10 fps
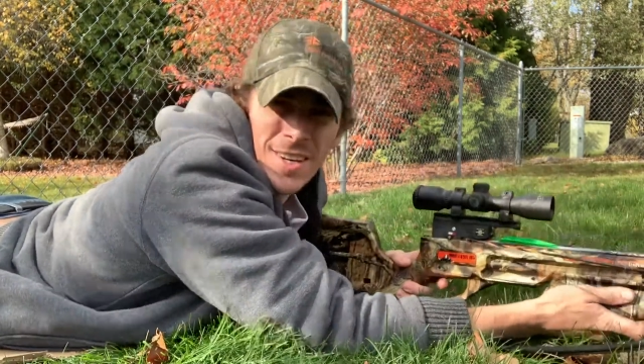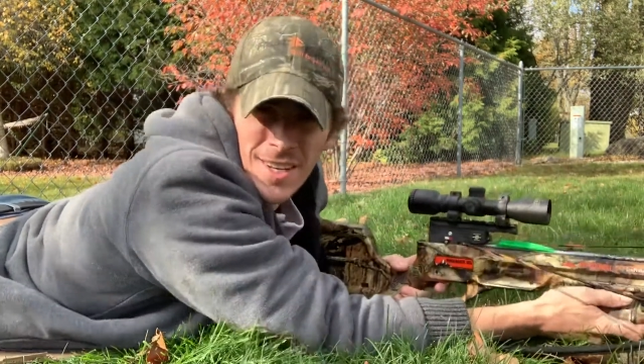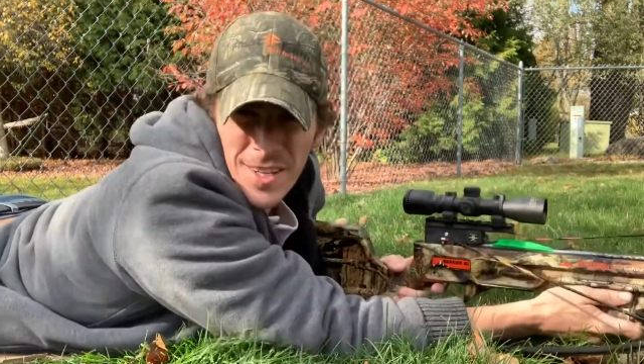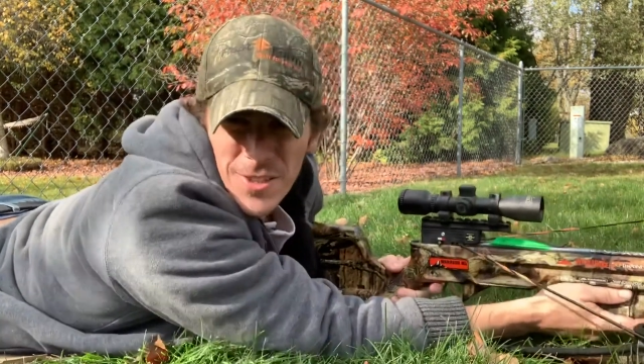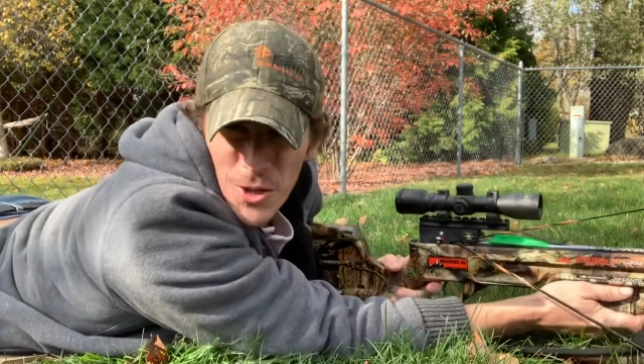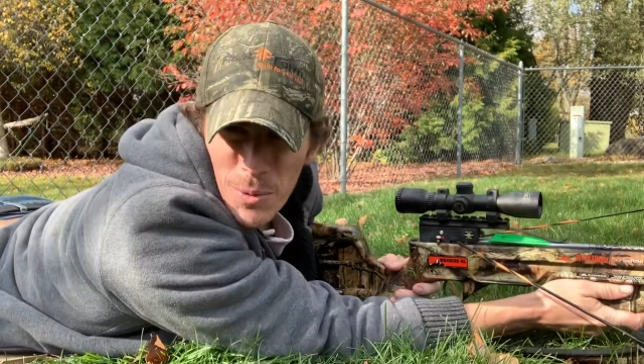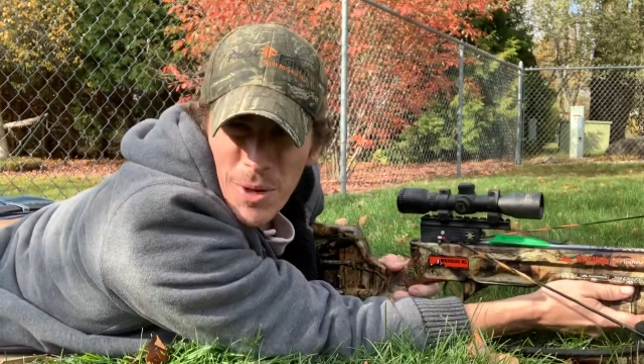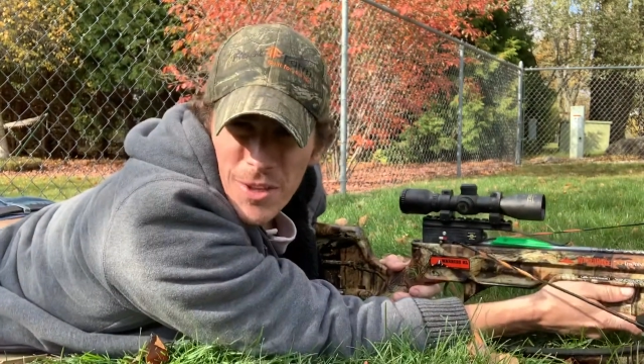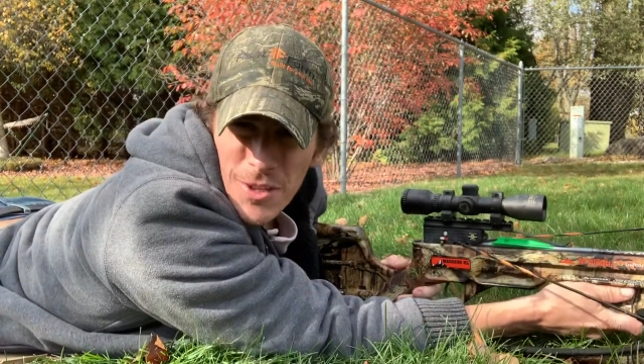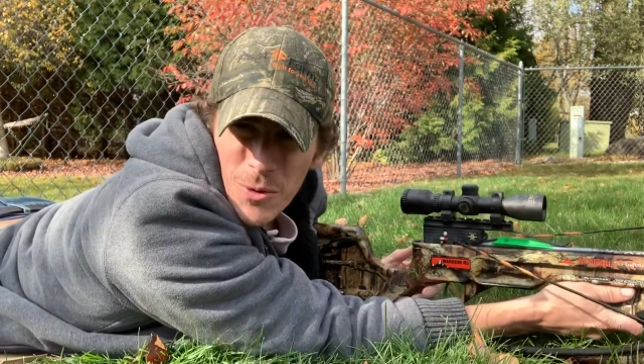Sorry about
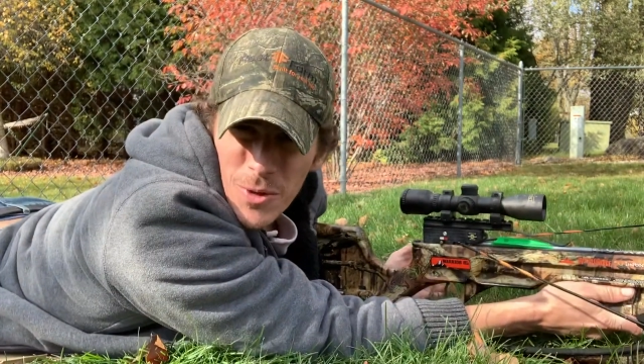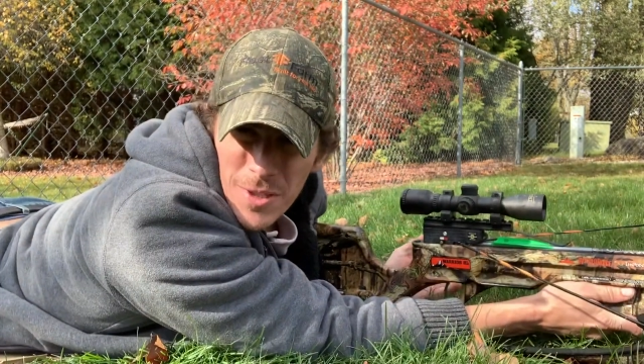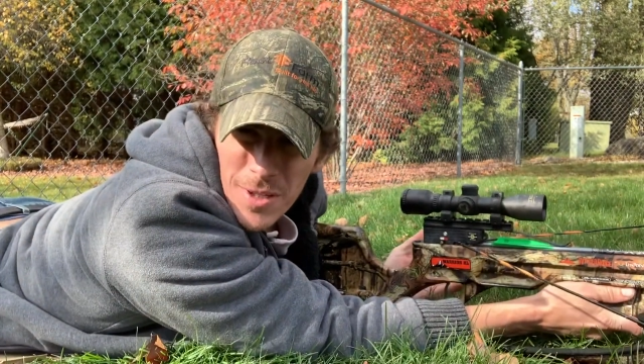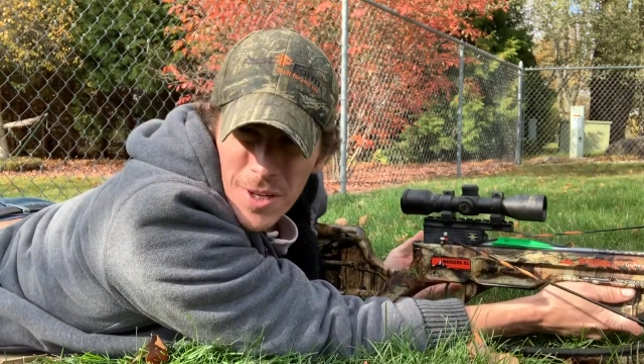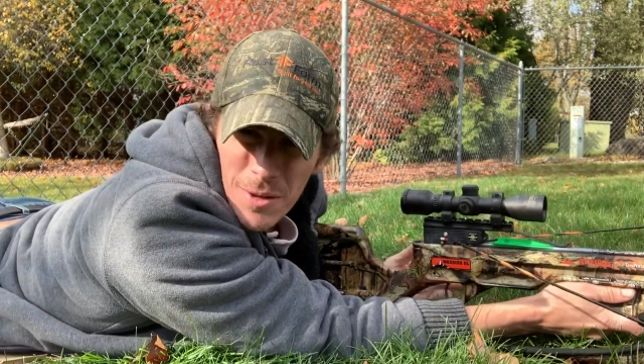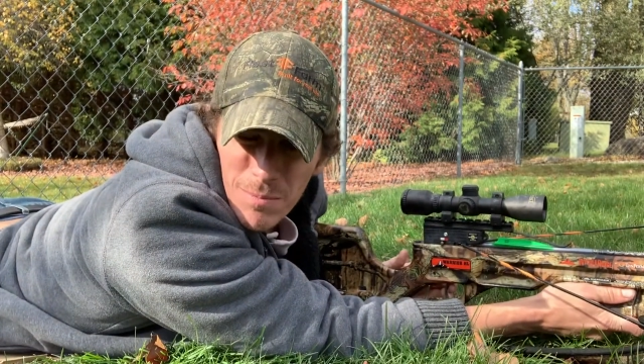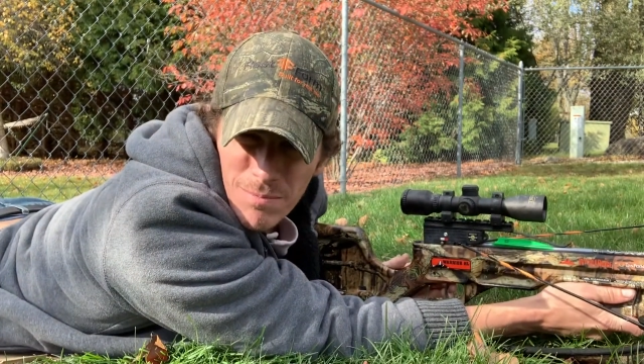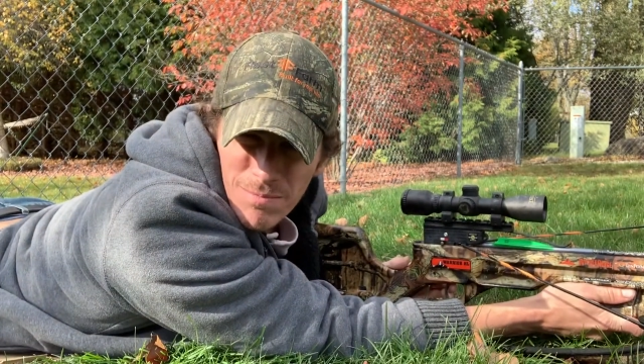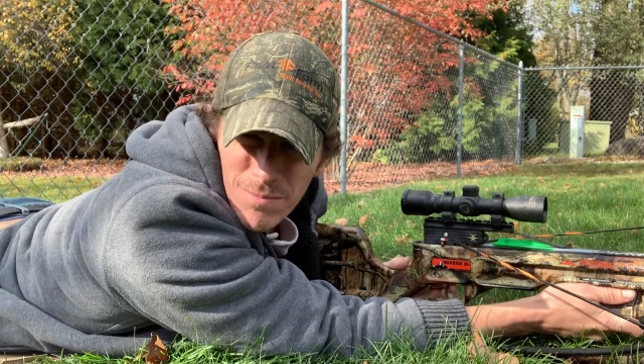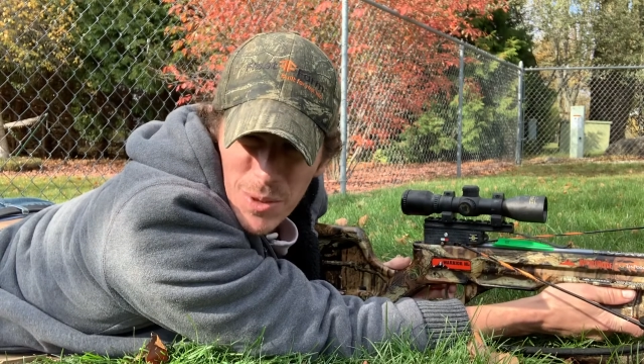the noise, um,
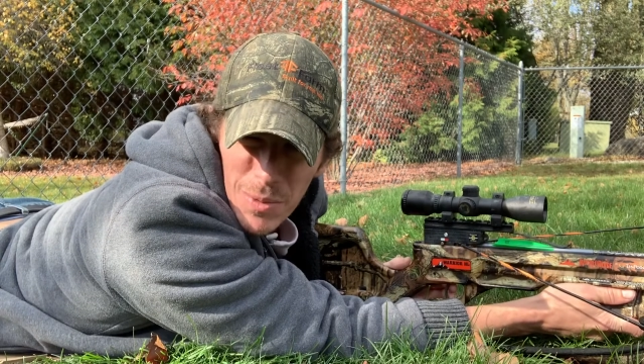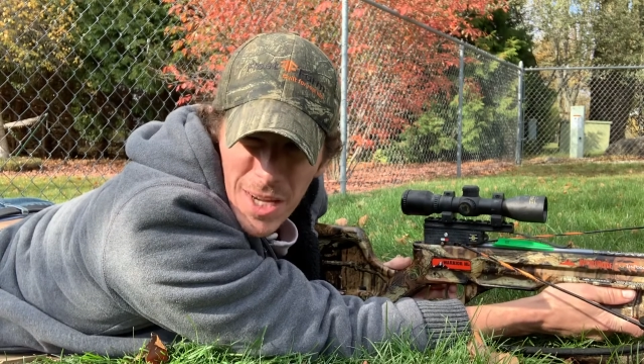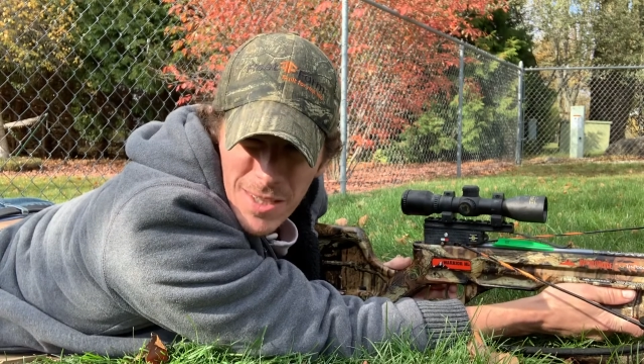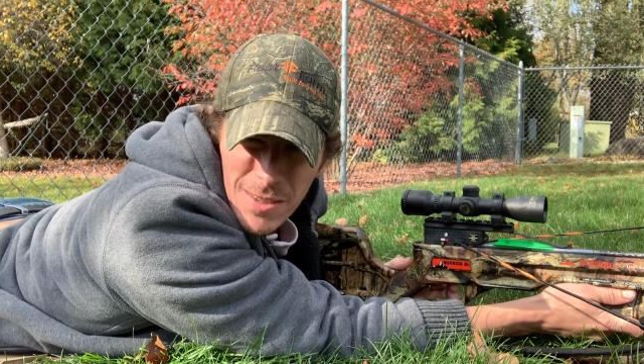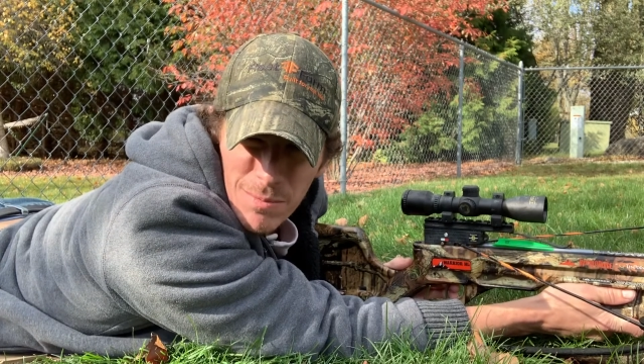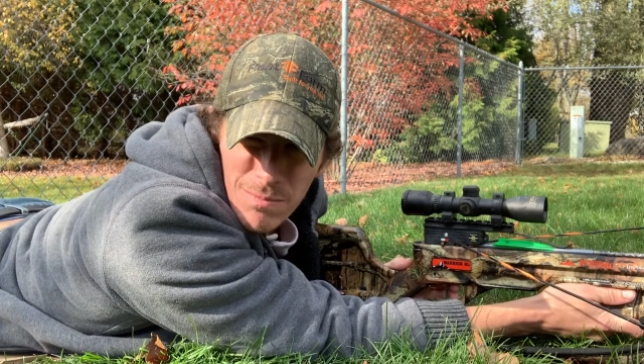some guy's